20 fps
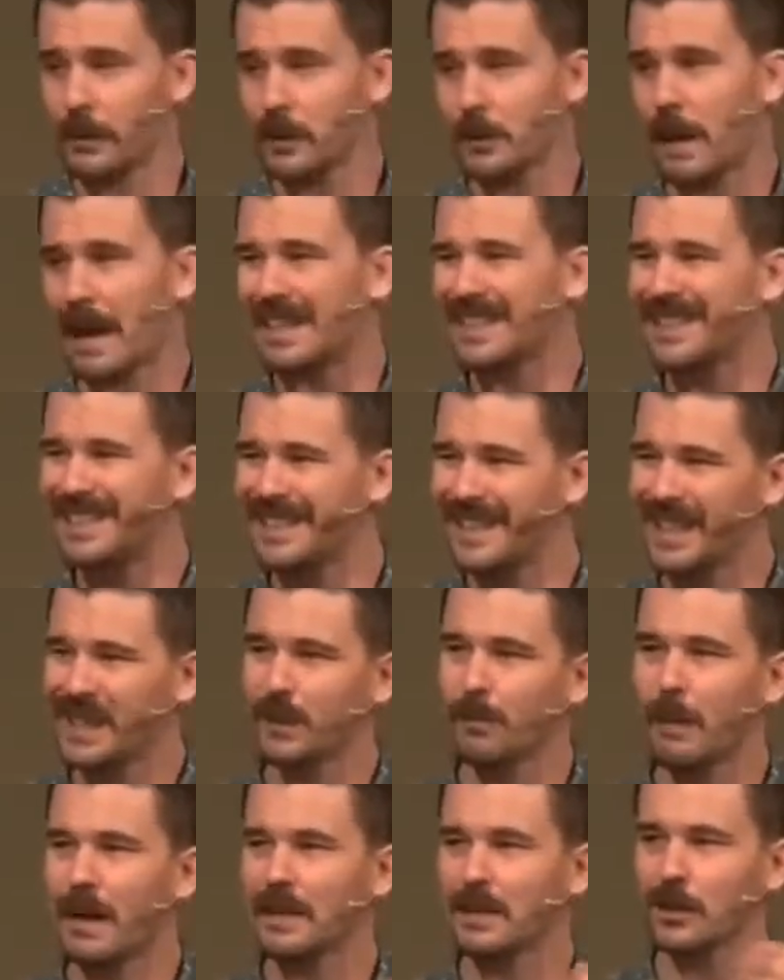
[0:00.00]
He was about
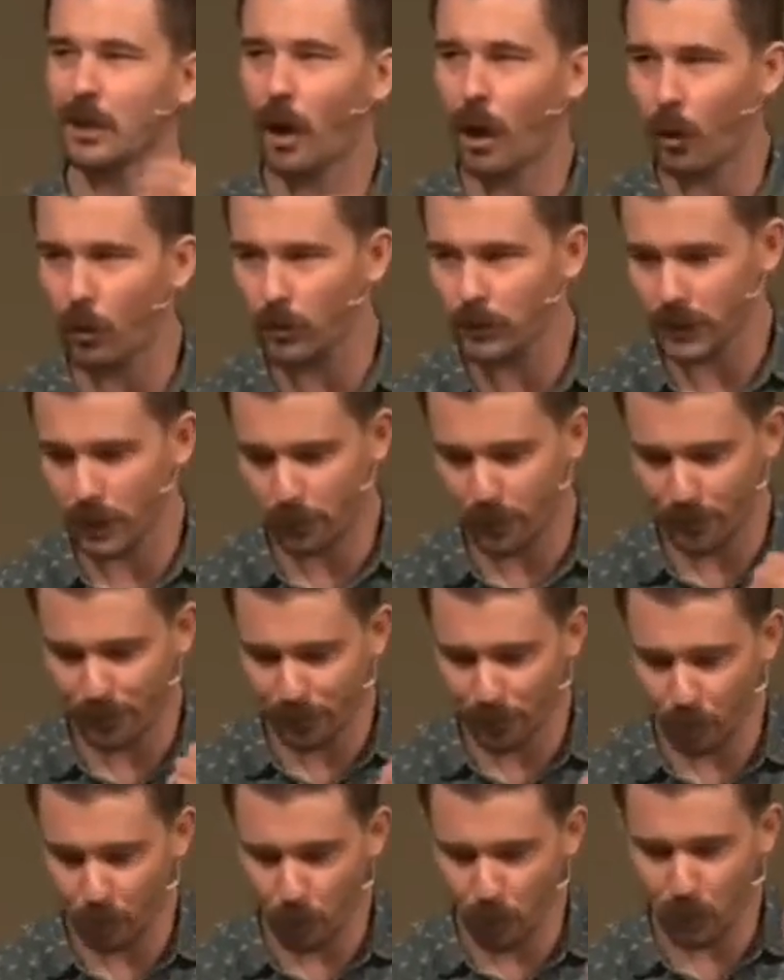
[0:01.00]
six months older
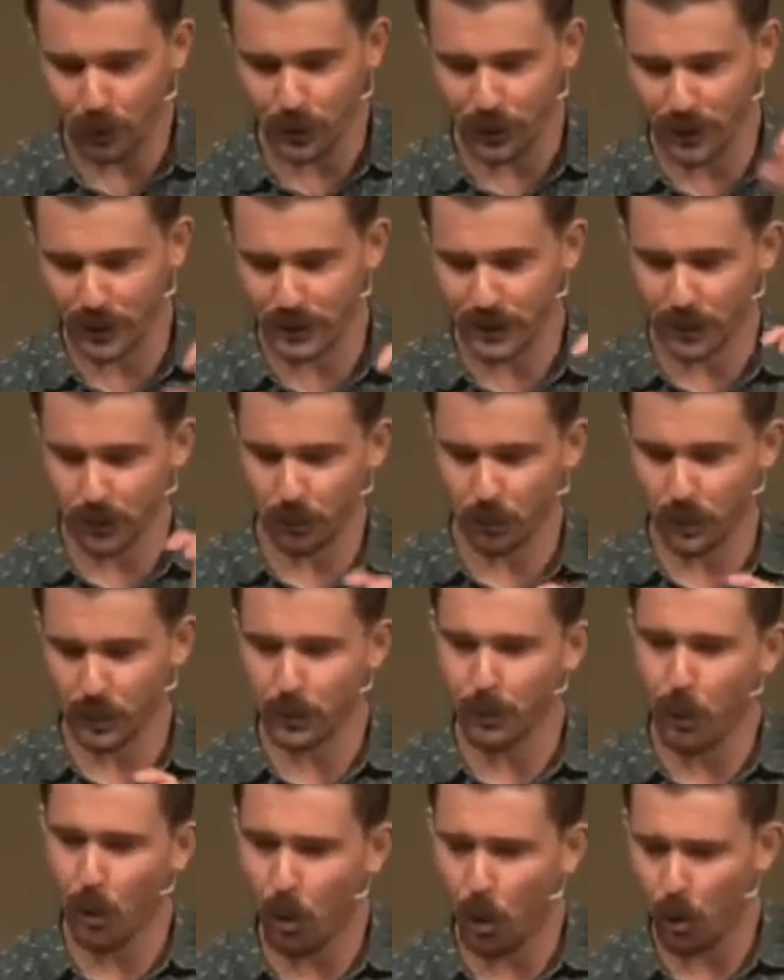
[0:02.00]
before Jesus
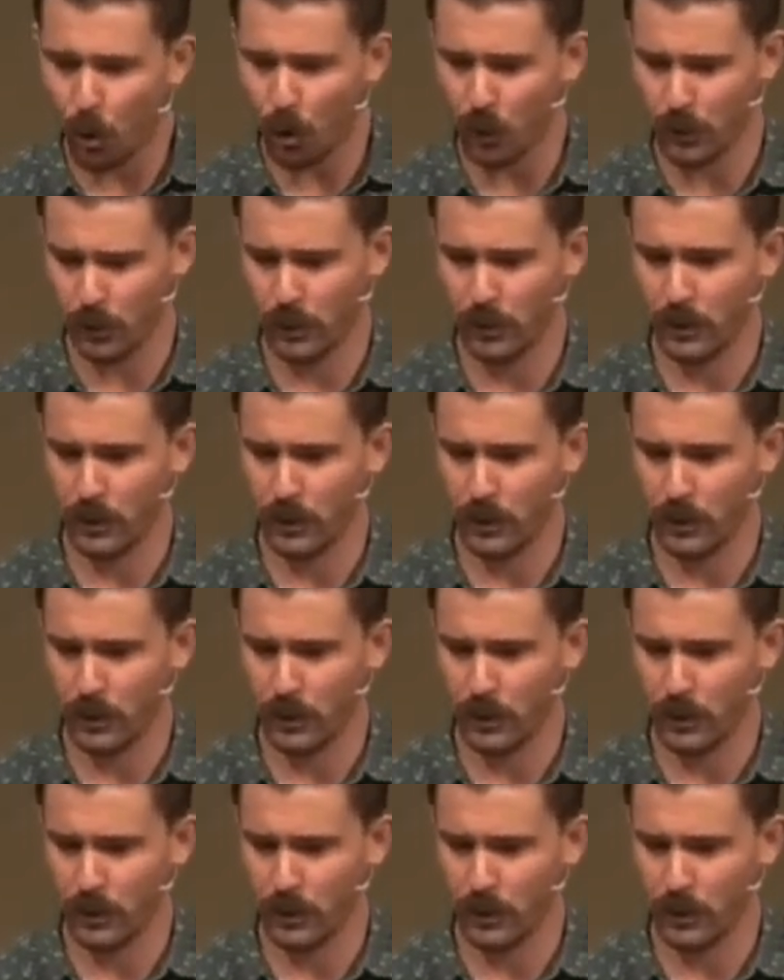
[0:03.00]
was born.